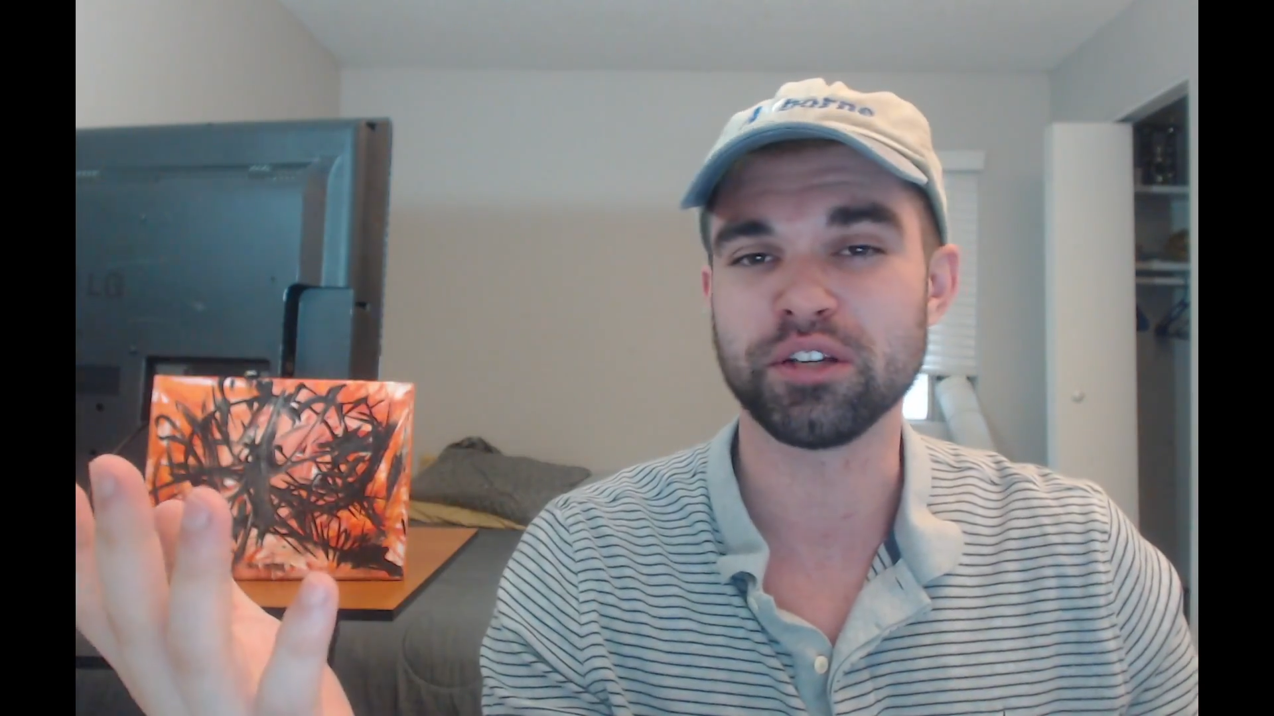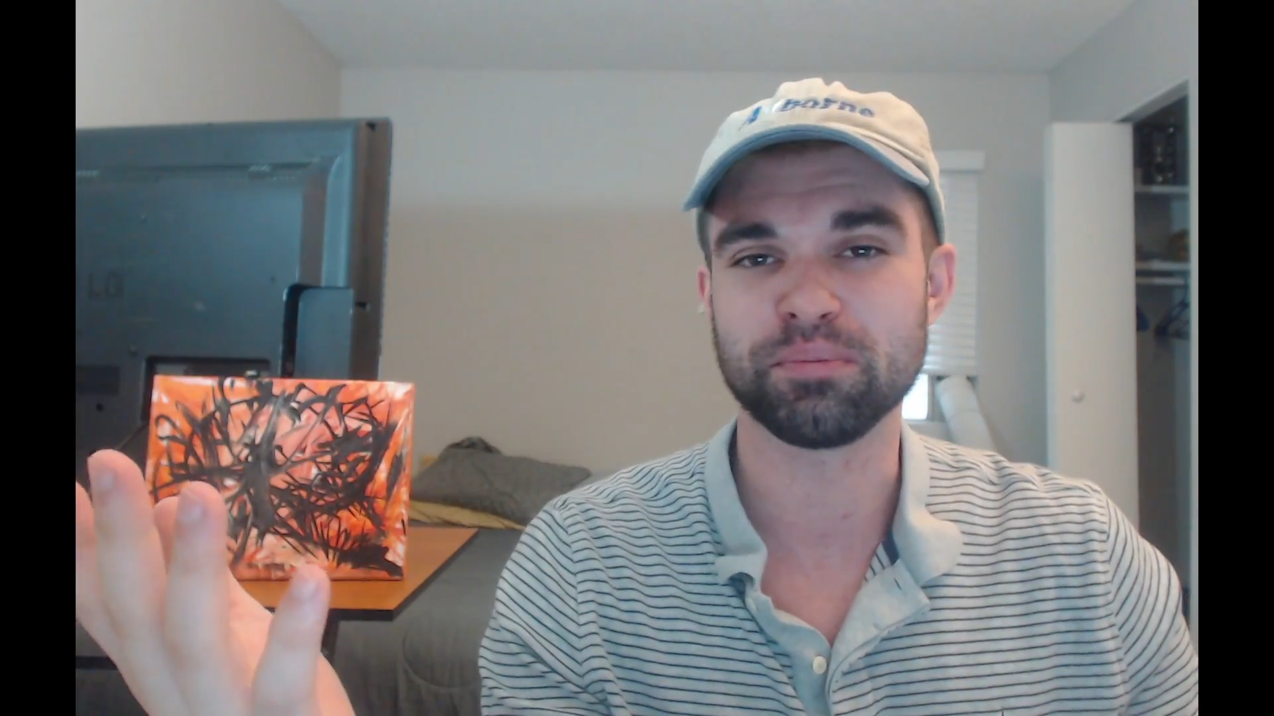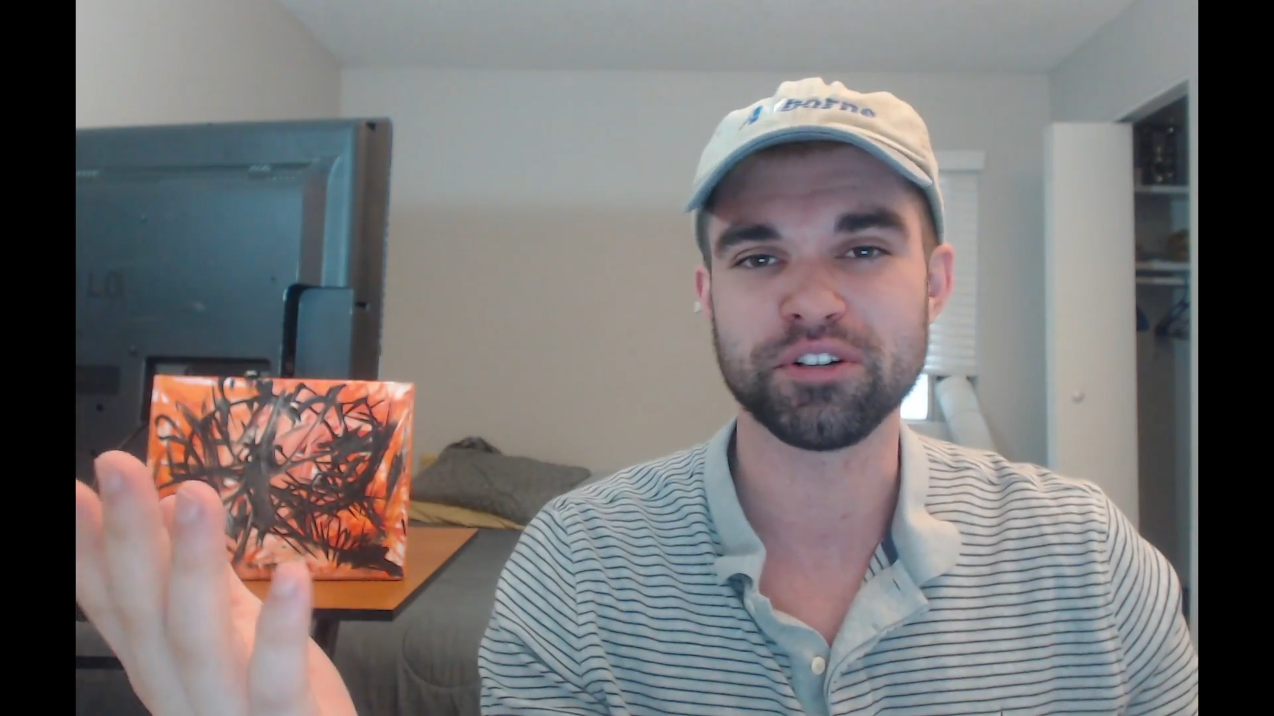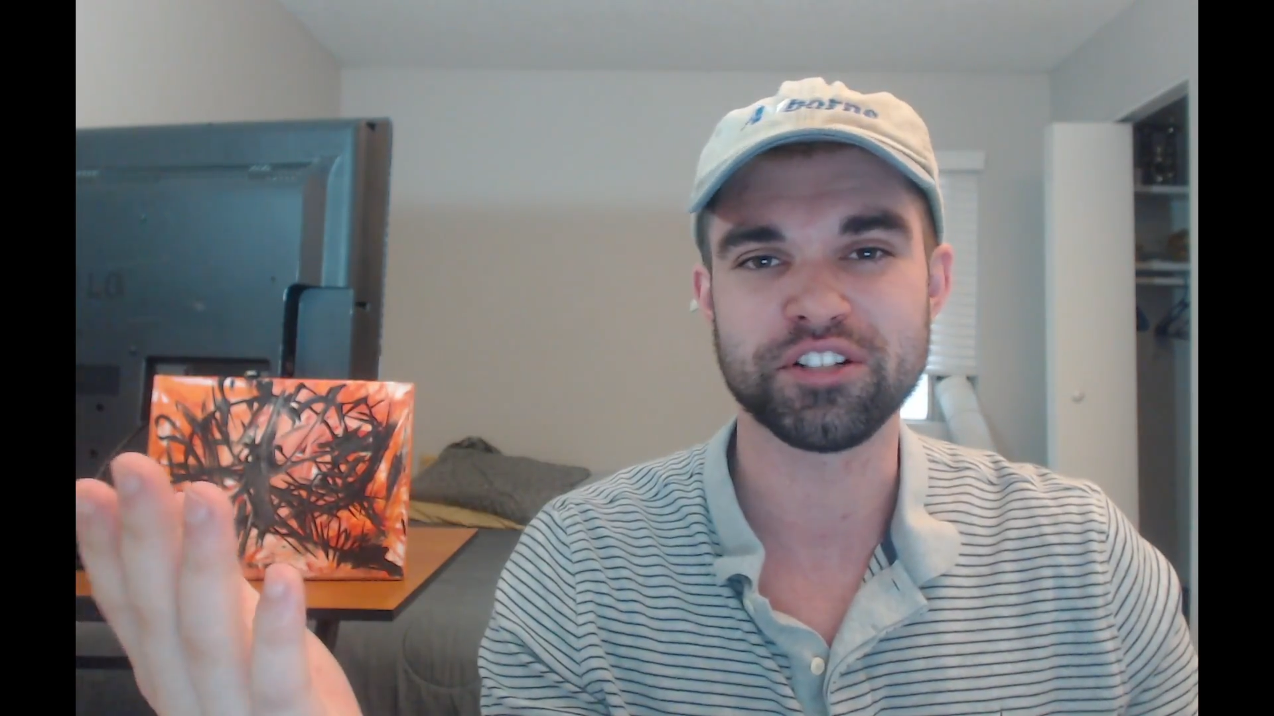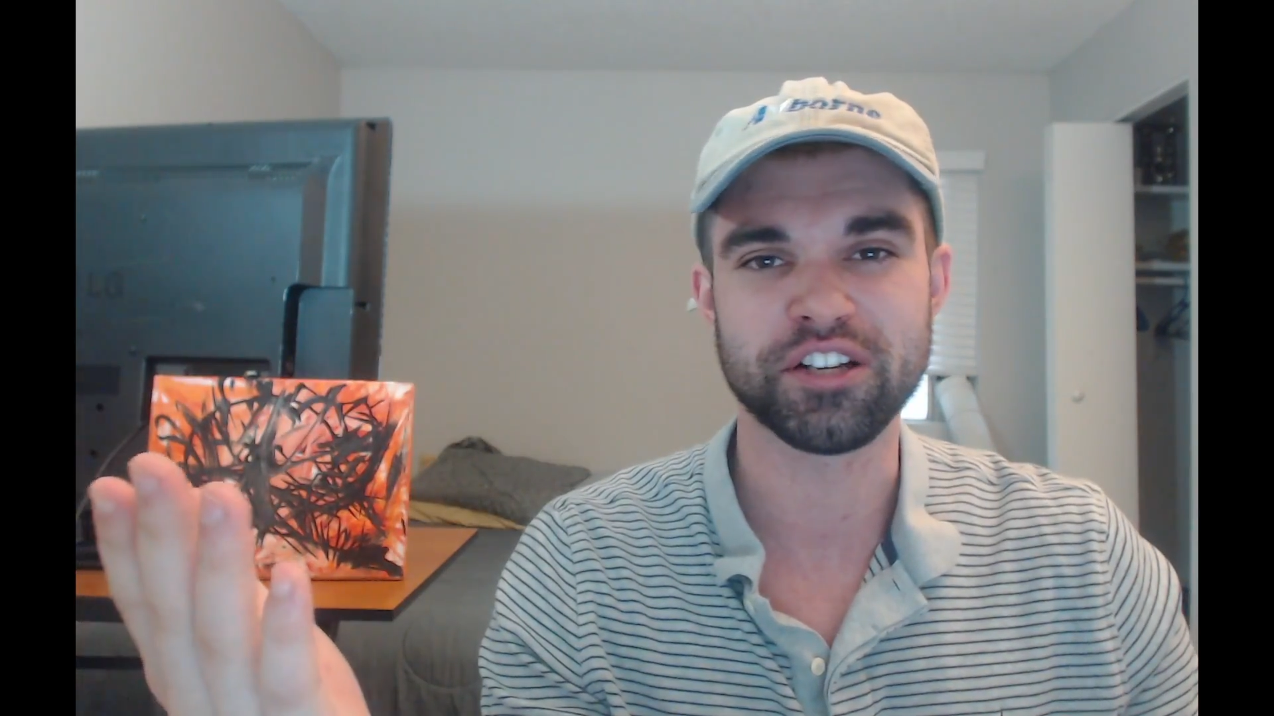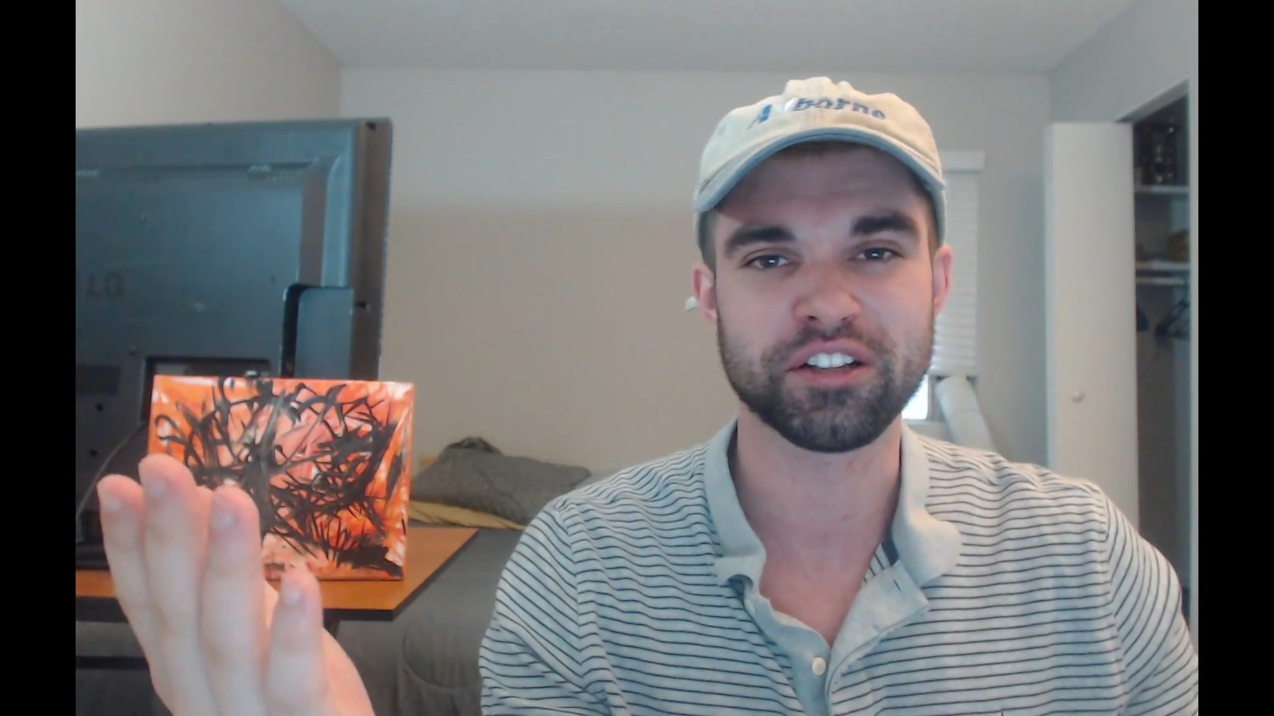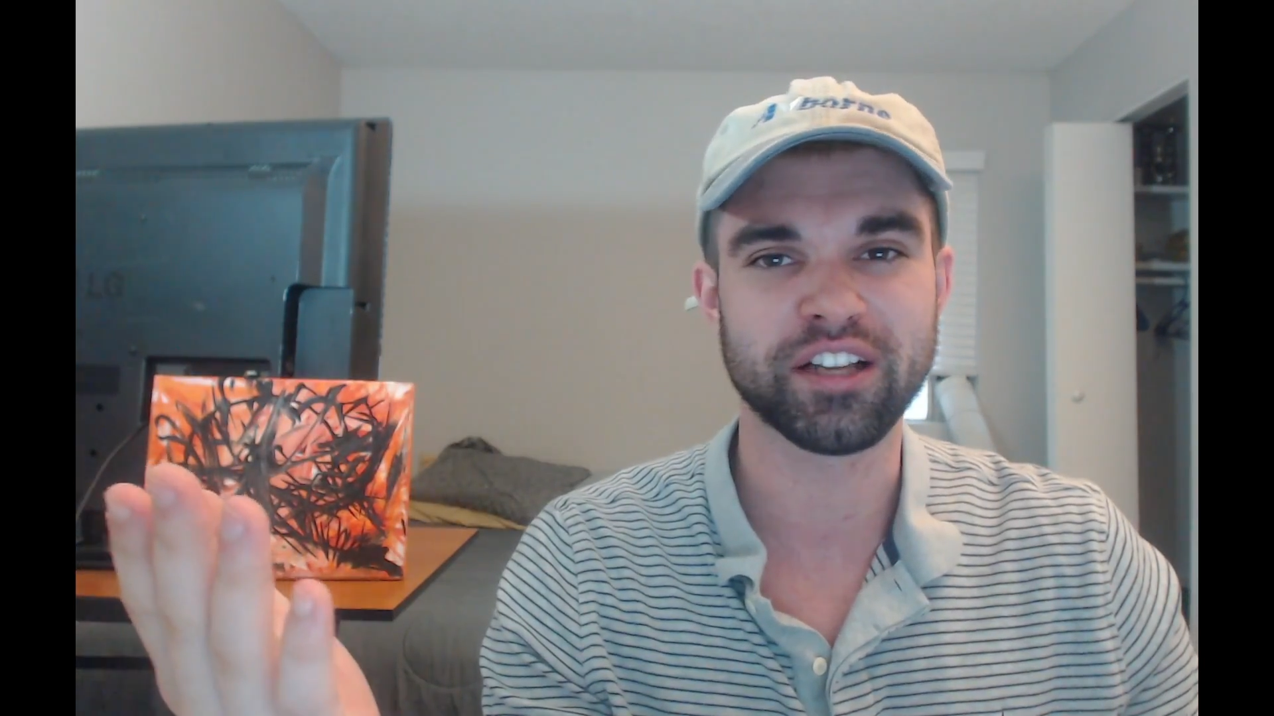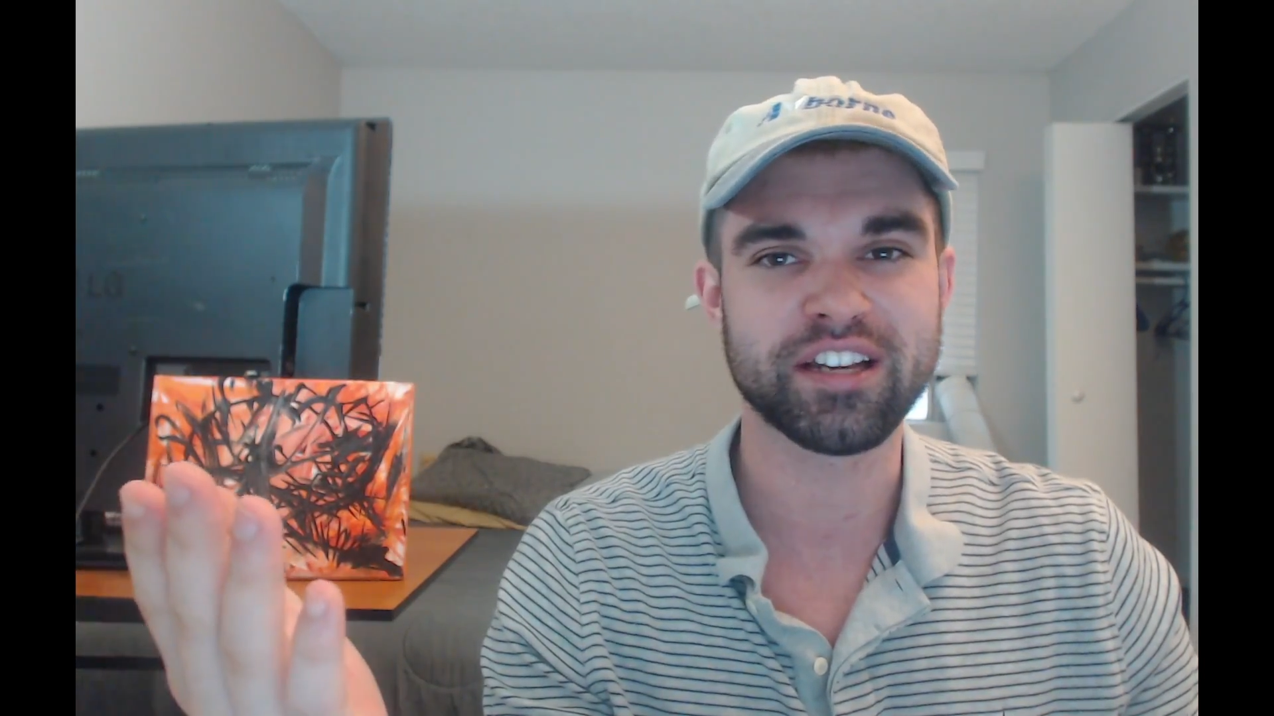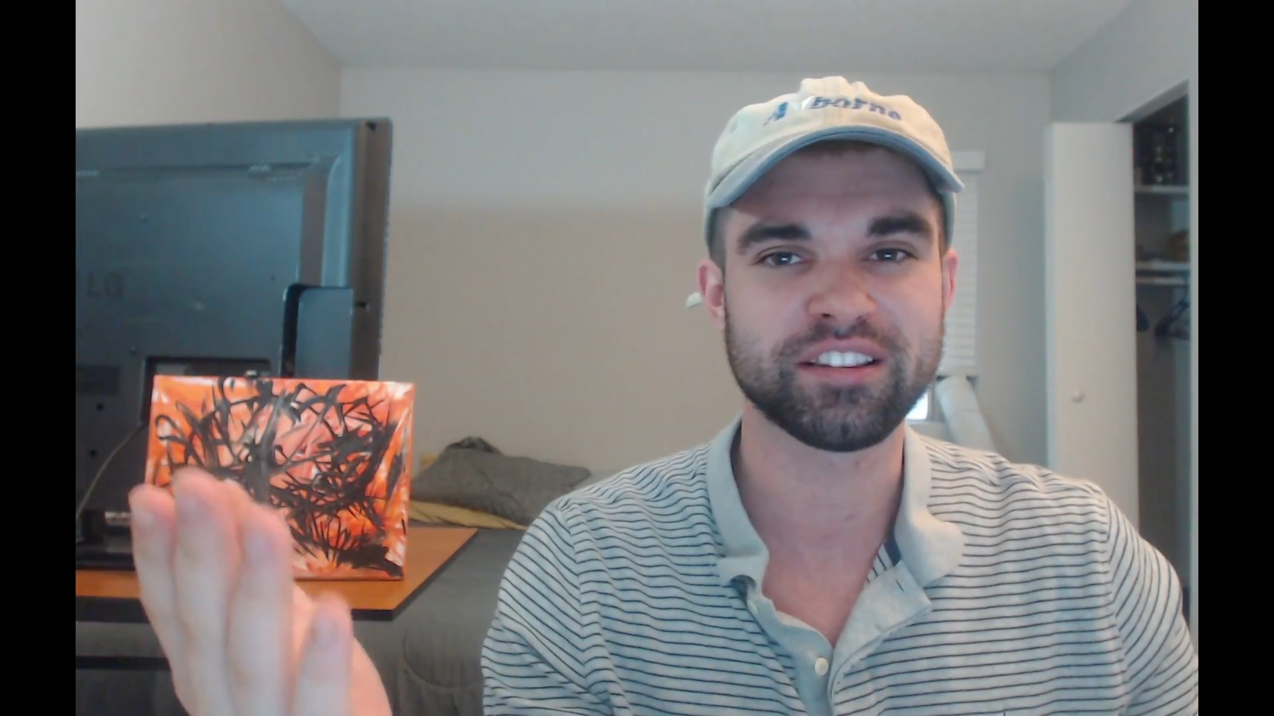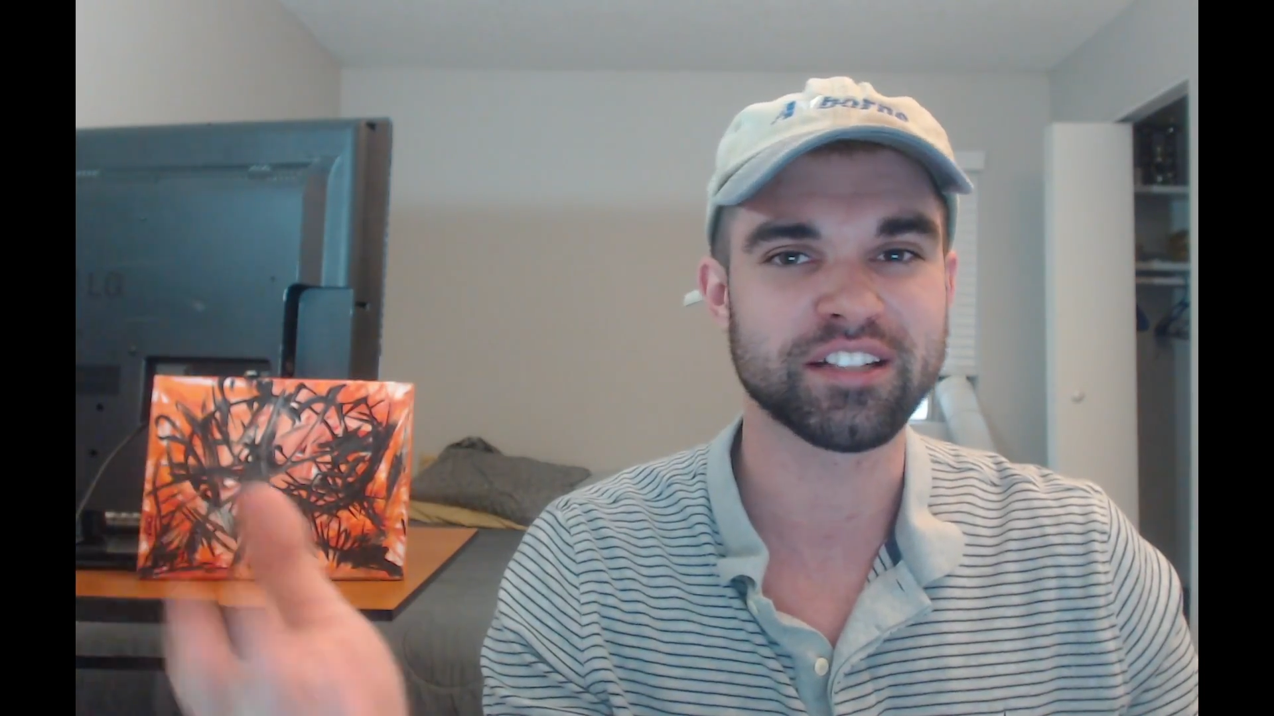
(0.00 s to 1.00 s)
appreciate a like.